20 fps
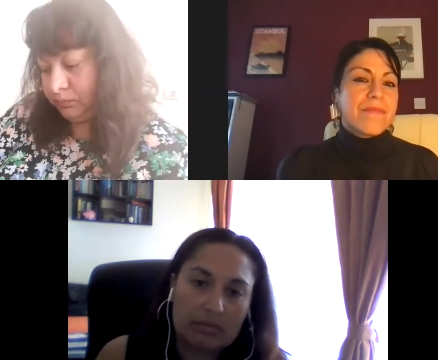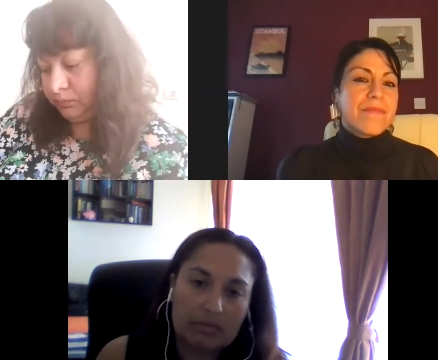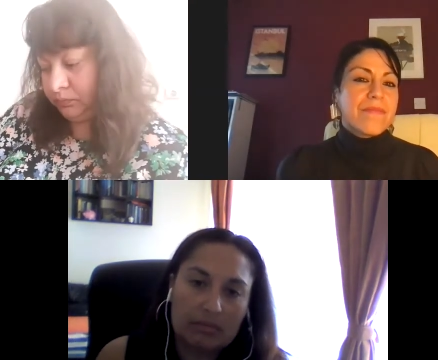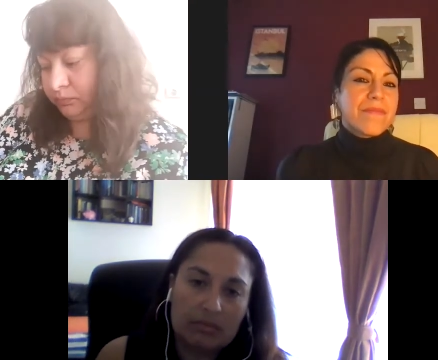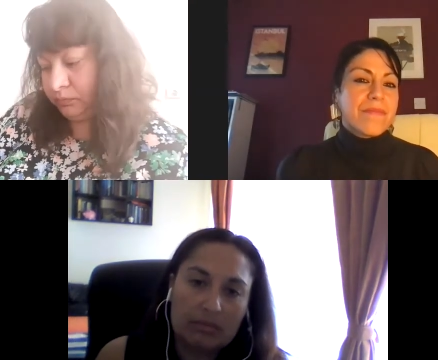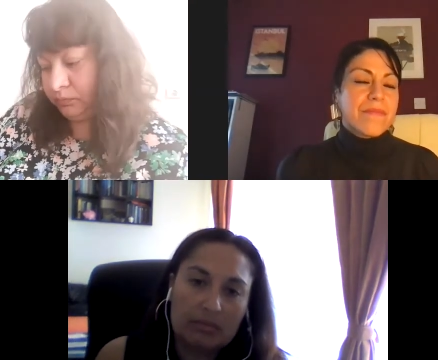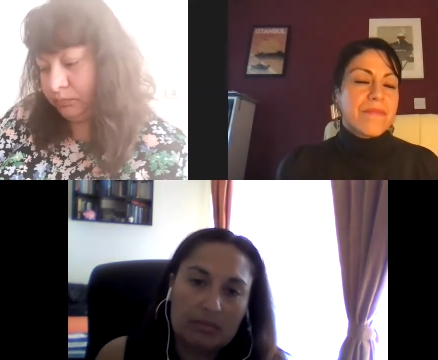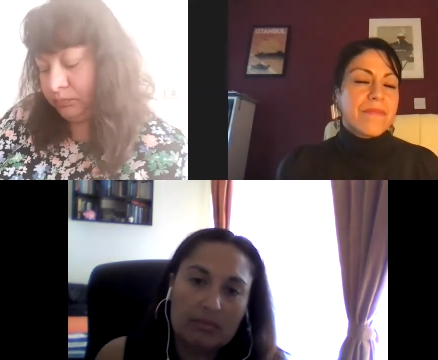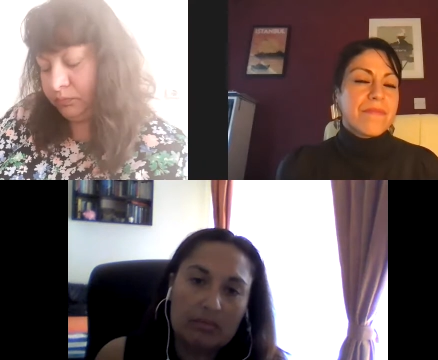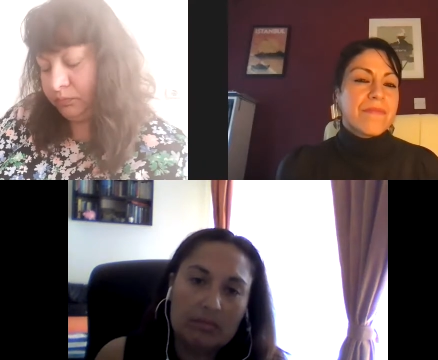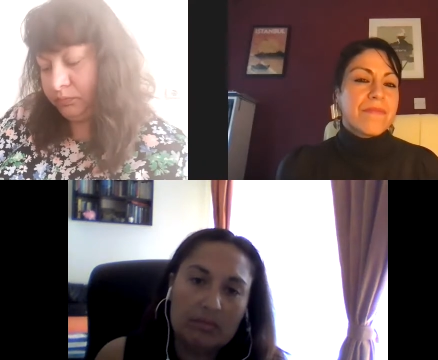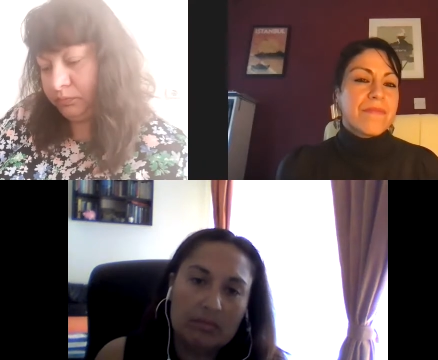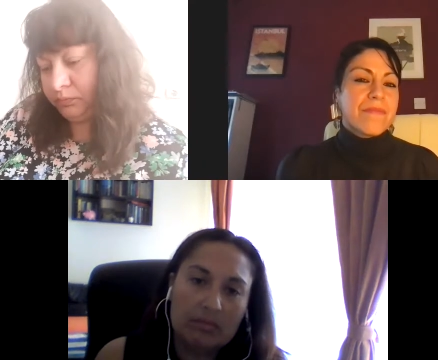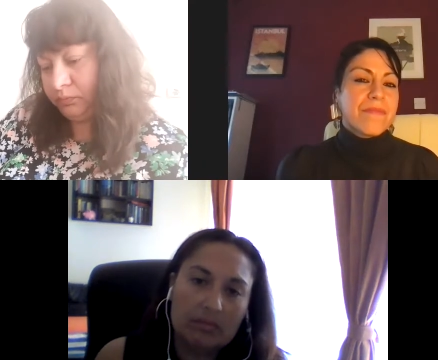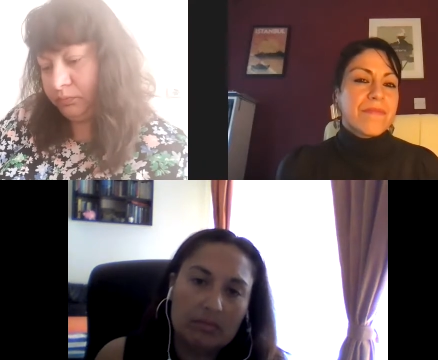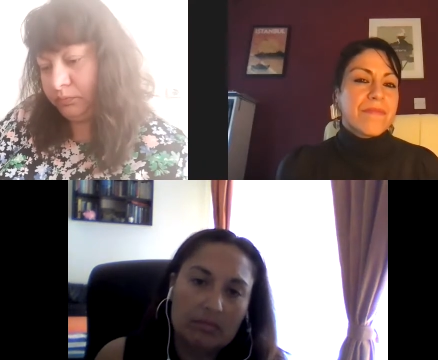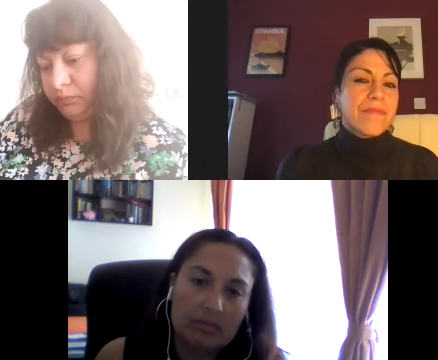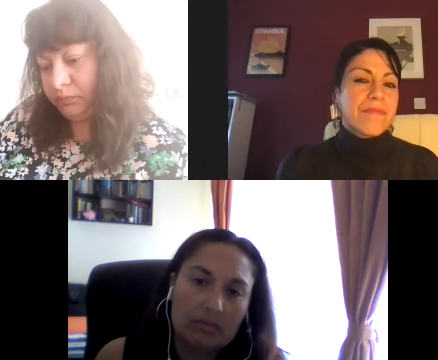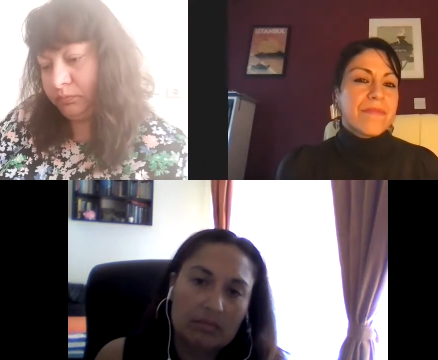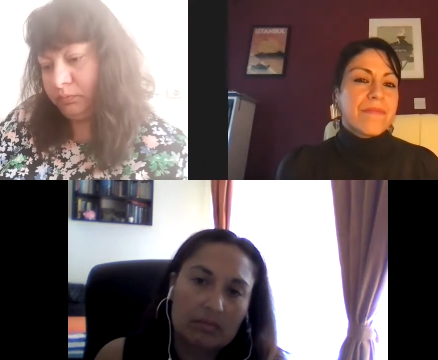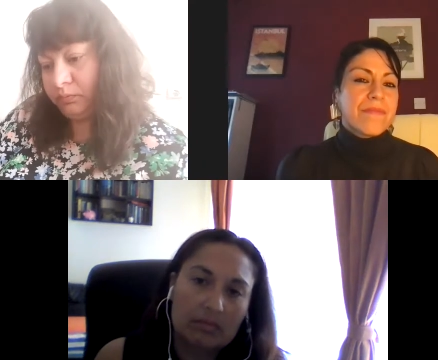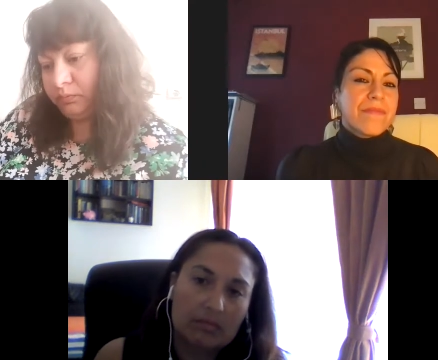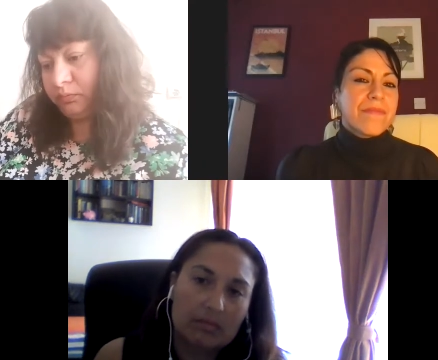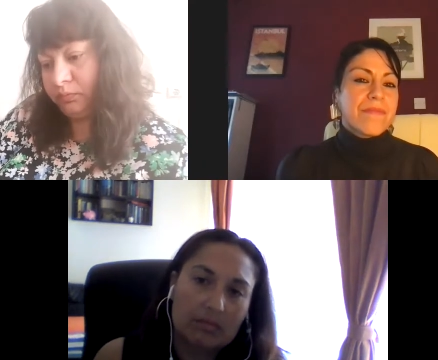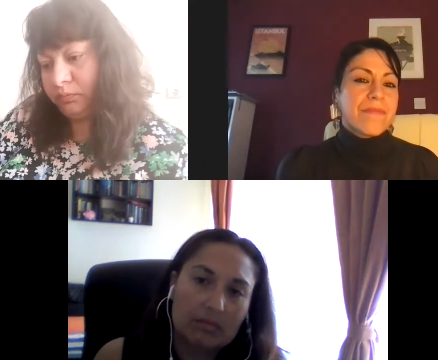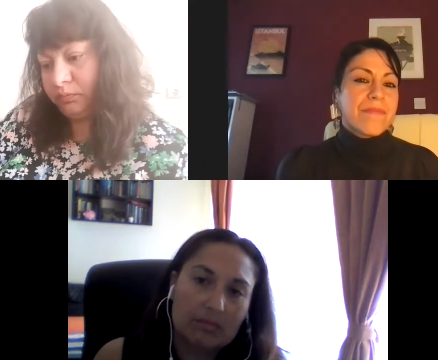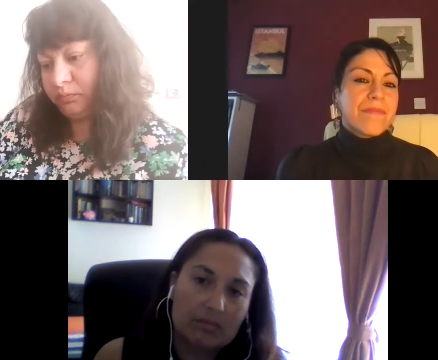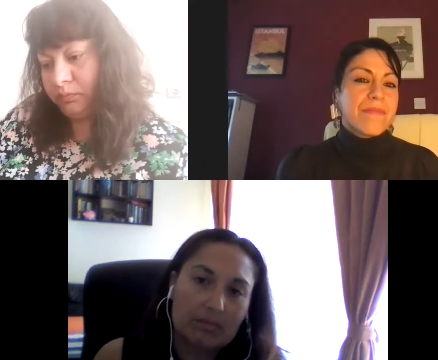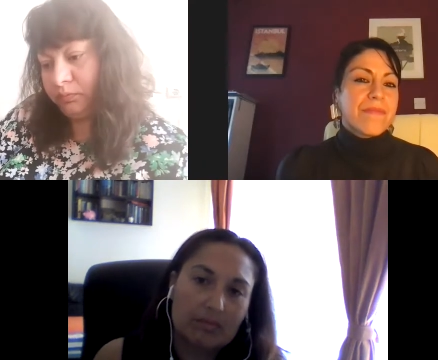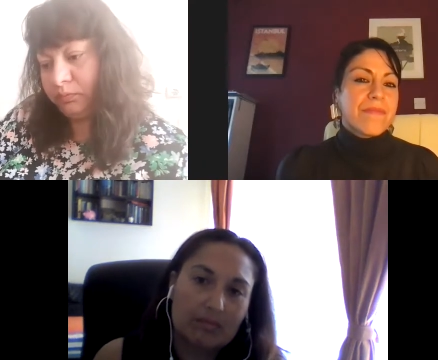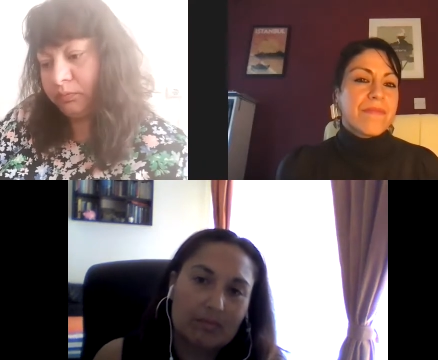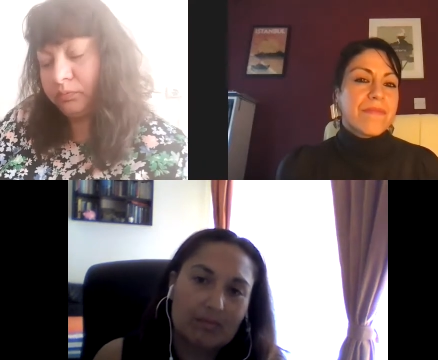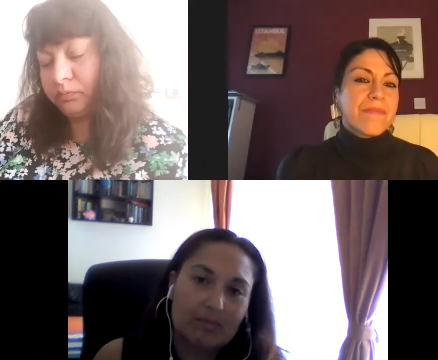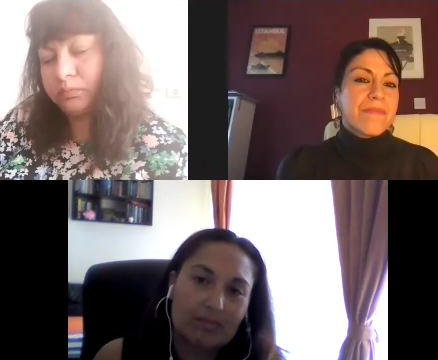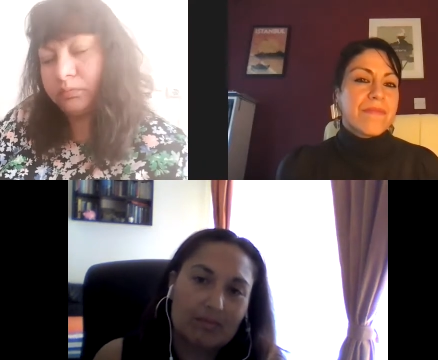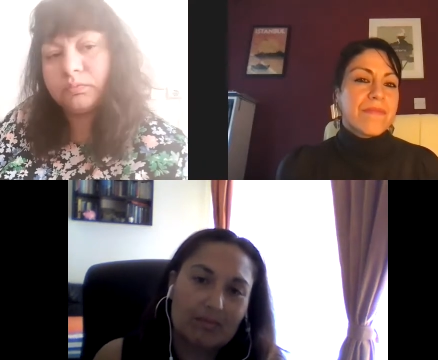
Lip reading: [no speech]